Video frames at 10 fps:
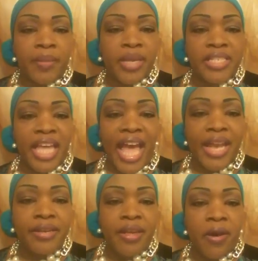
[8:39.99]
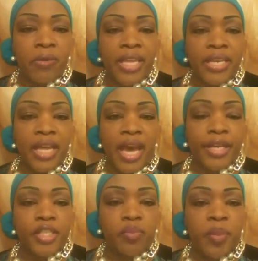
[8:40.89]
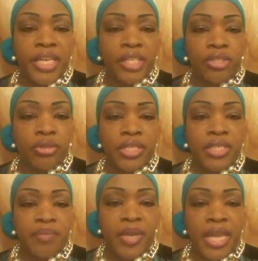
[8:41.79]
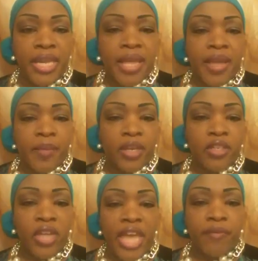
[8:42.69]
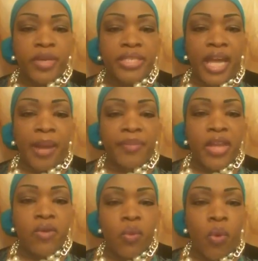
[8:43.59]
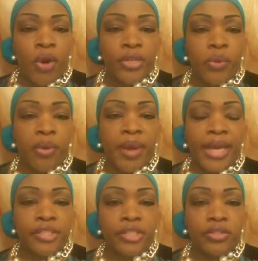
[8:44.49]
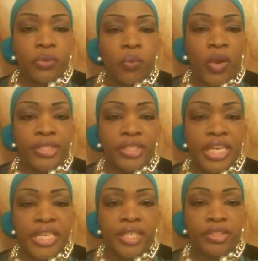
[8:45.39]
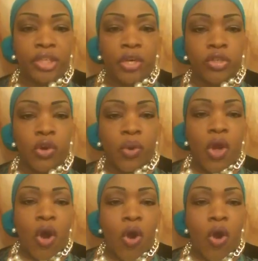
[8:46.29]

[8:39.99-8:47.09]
Because I know that God is speaking to these men because every time they warn you about a situation in the church or